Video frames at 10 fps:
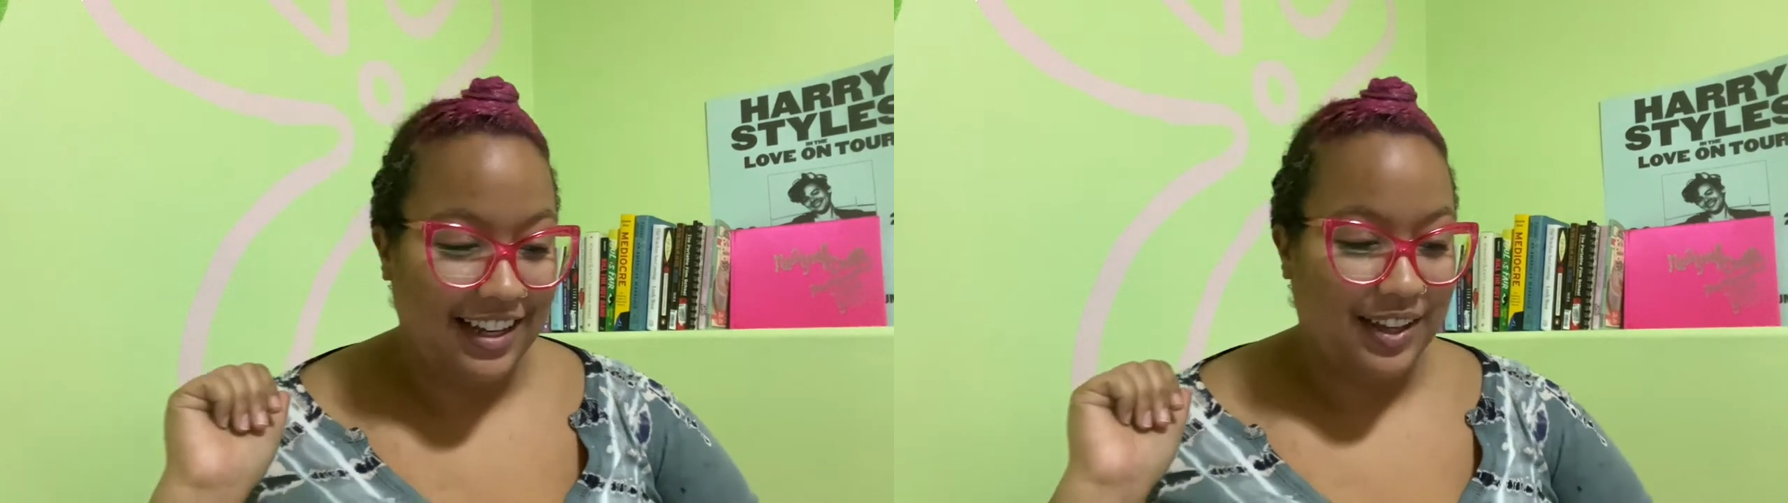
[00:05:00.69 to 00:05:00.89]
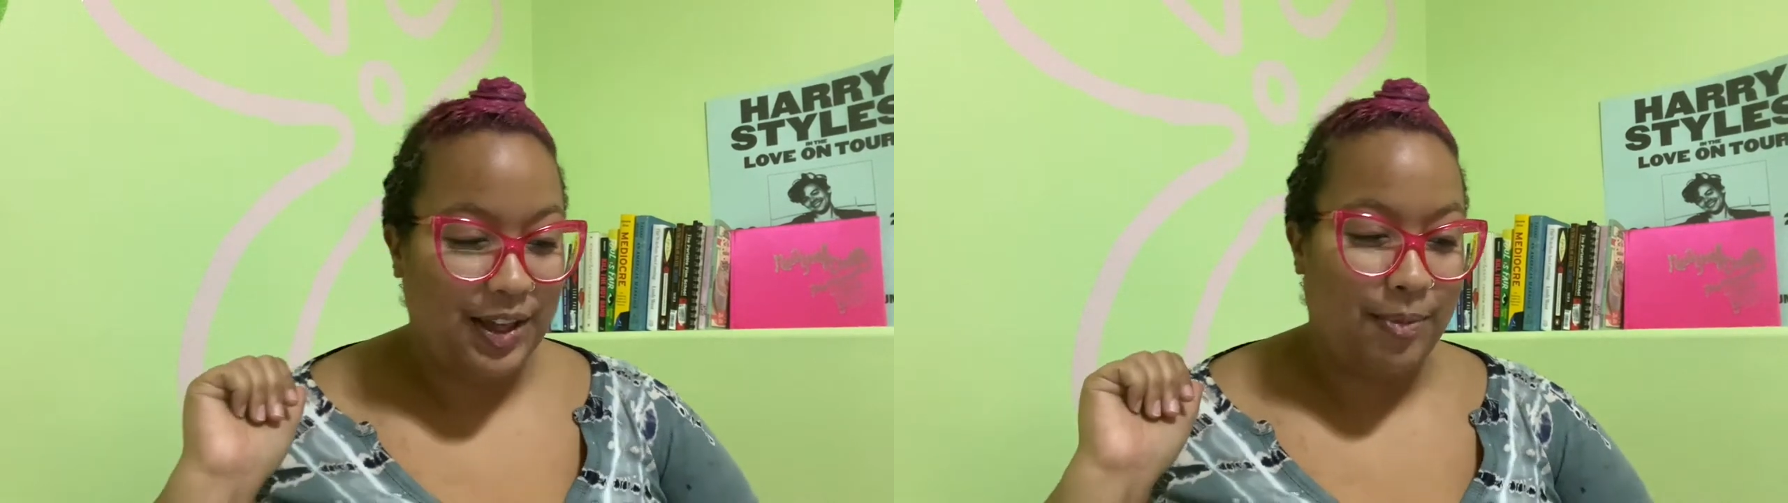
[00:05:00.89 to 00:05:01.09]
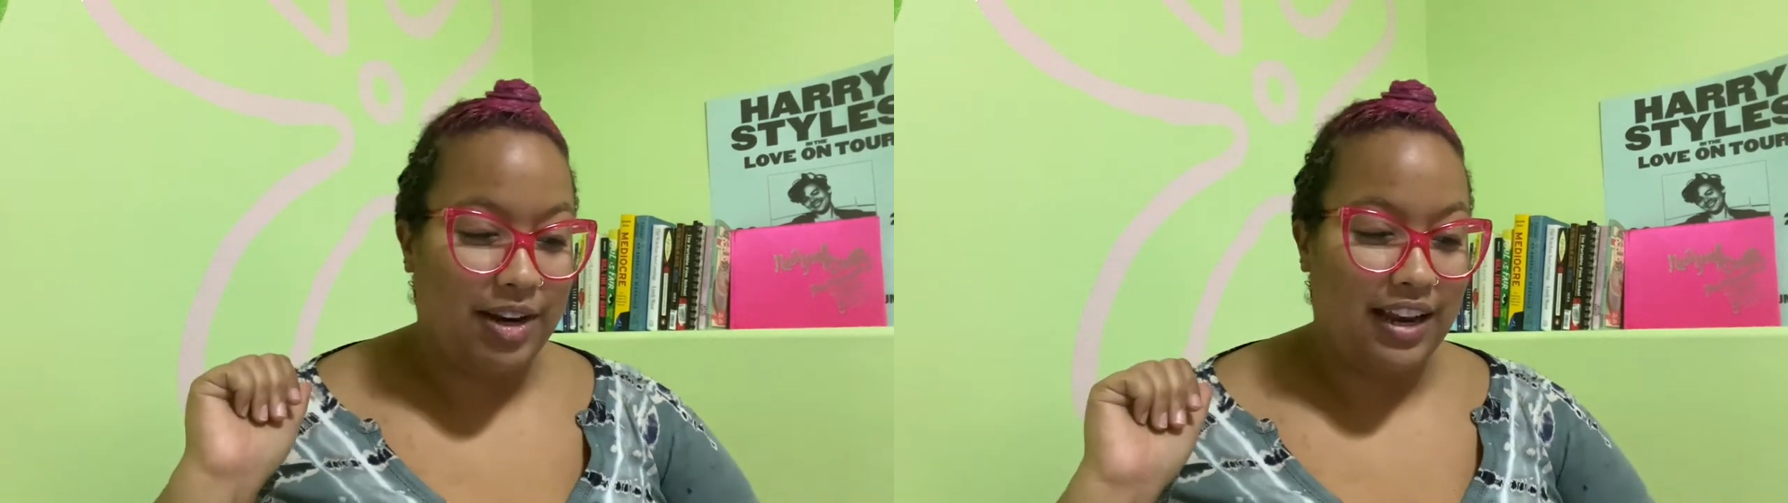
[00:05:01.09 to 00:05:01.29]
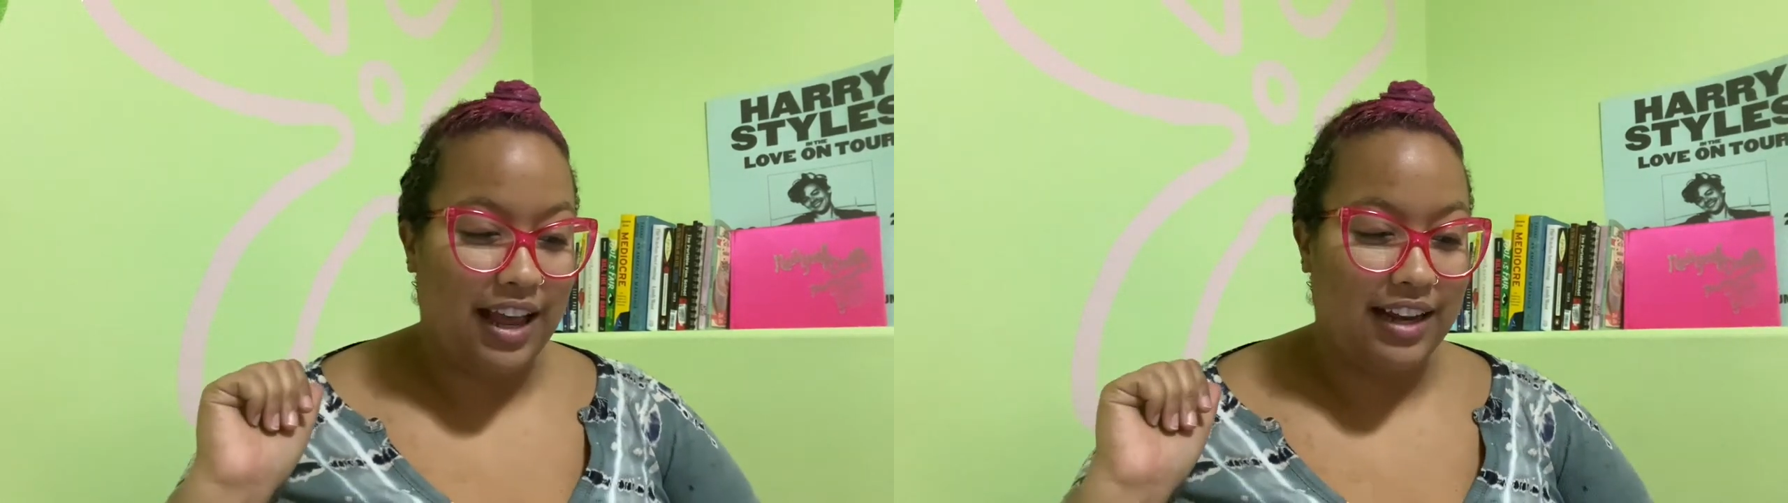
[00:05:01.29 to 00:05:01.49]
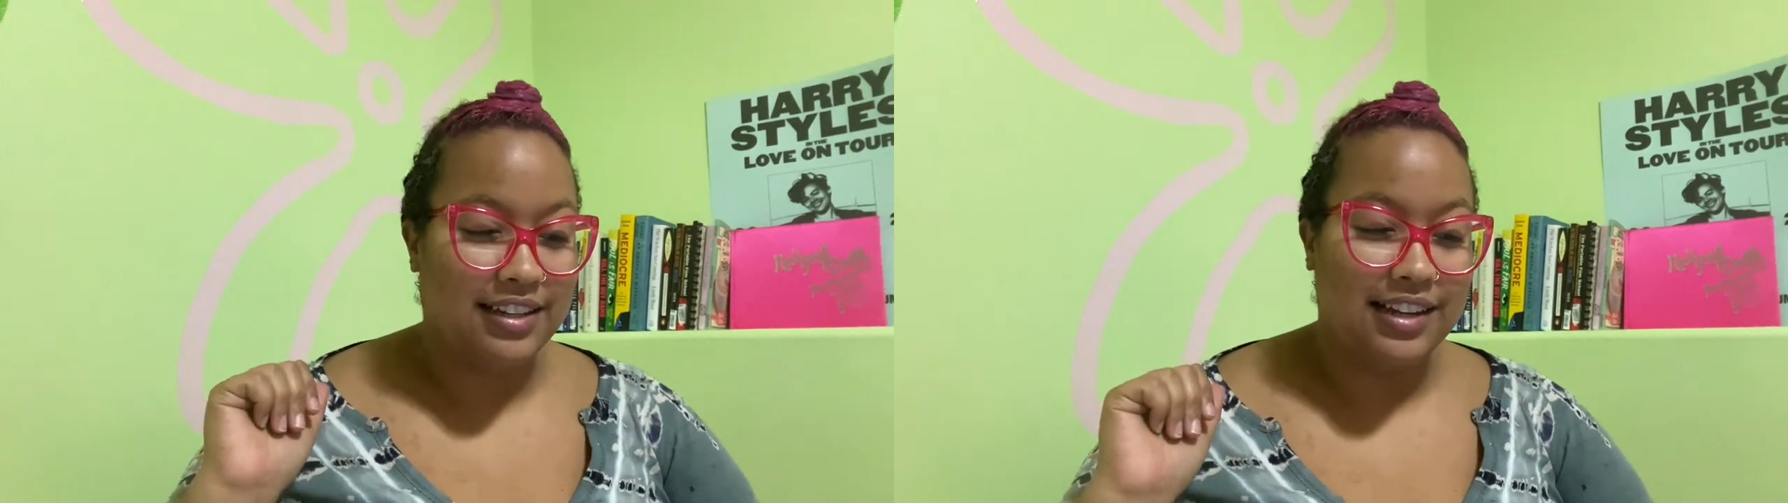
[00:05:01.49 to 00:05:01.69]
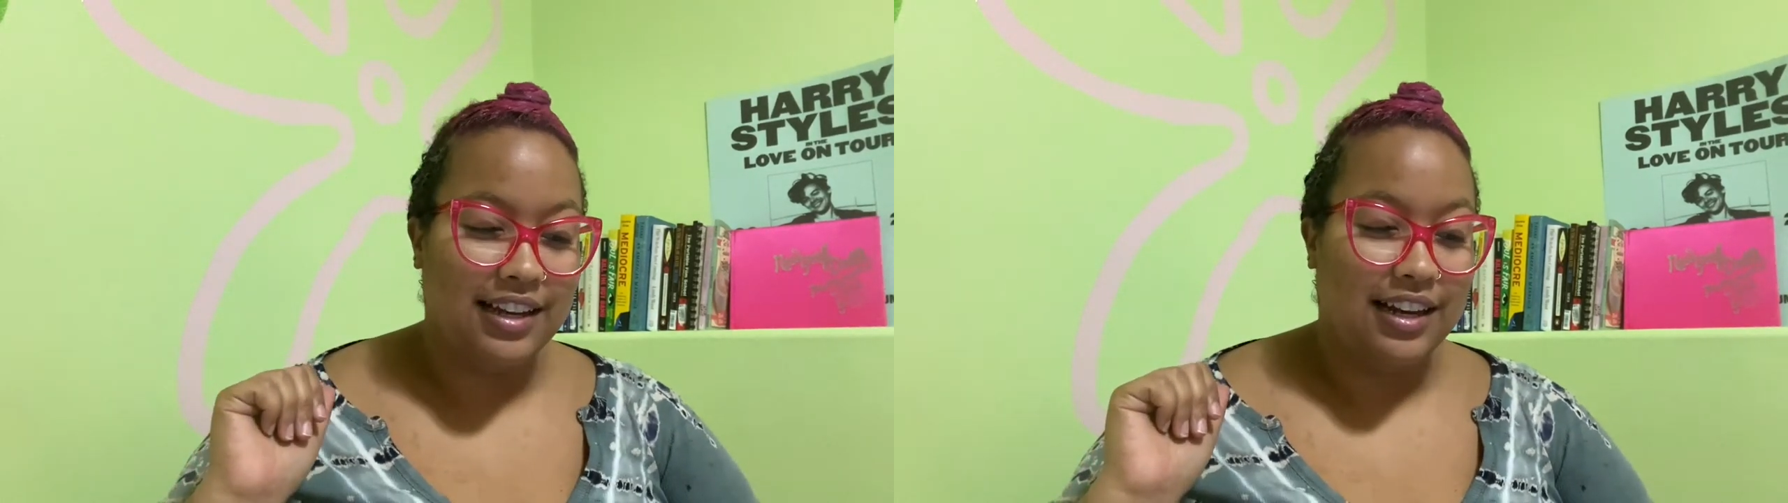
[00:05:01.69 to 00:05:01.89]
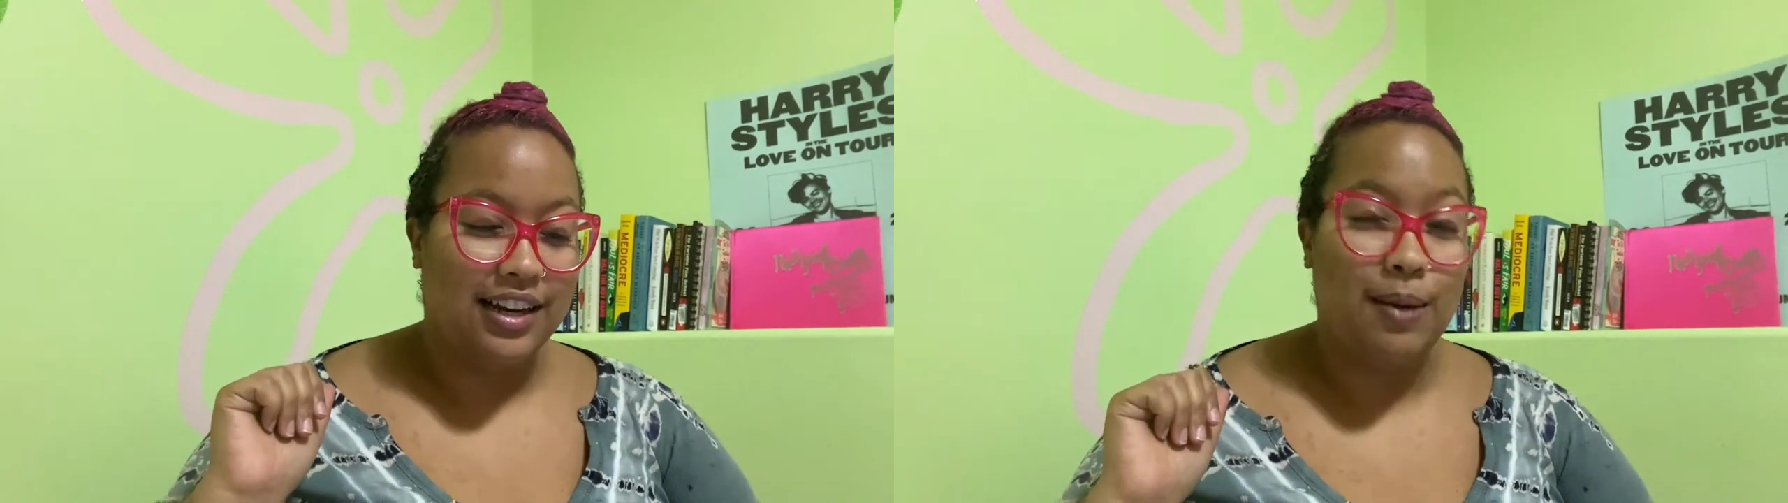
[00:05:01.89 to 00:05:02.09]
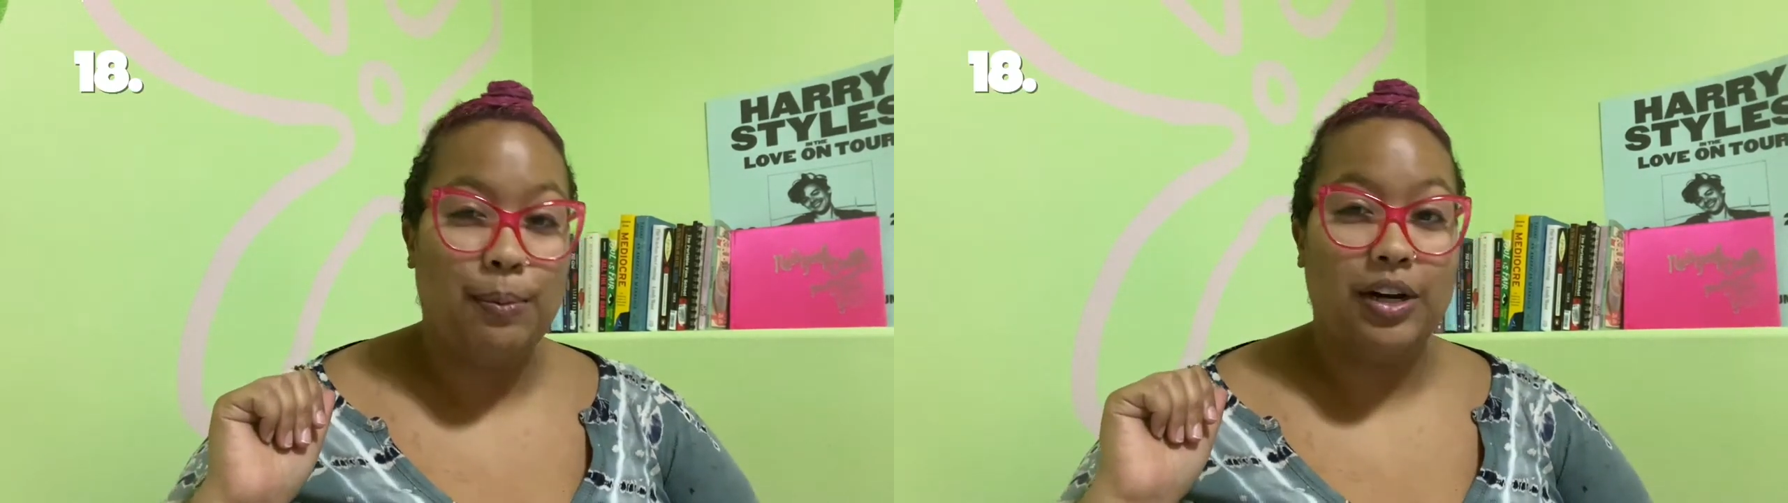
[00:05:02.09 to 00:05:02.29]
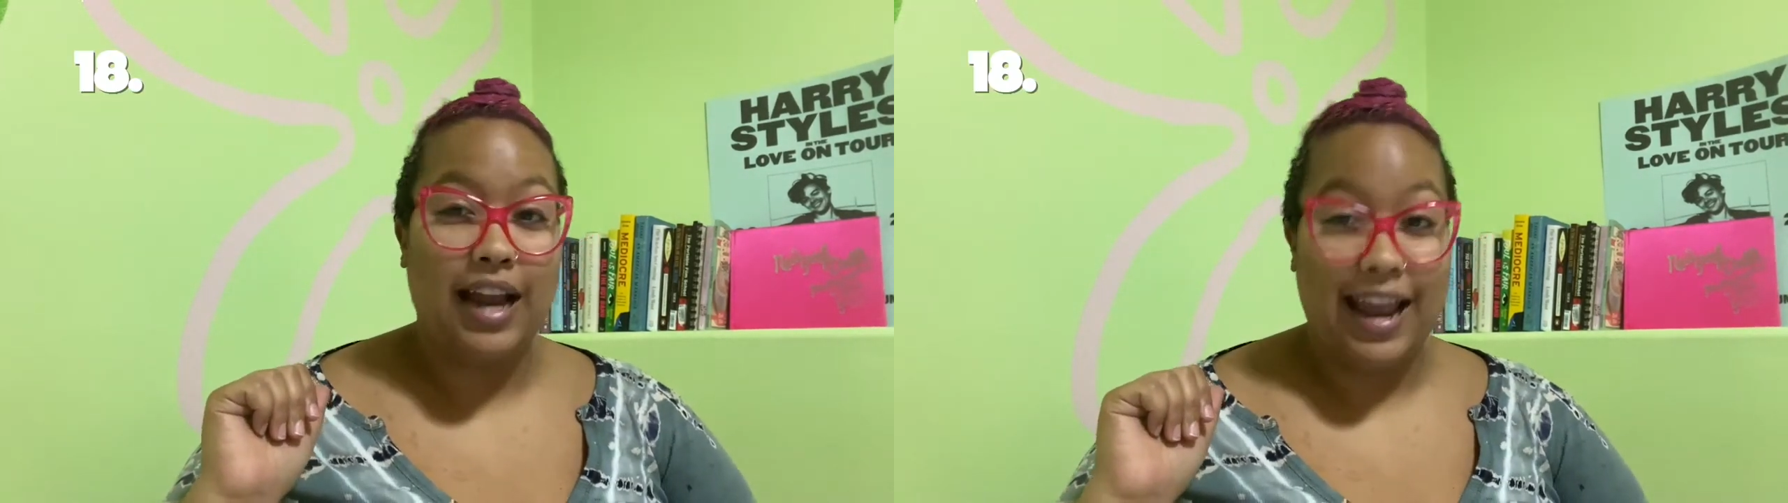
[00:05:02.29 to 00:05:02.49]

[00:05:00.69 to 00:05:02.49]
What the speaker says: Coming in at number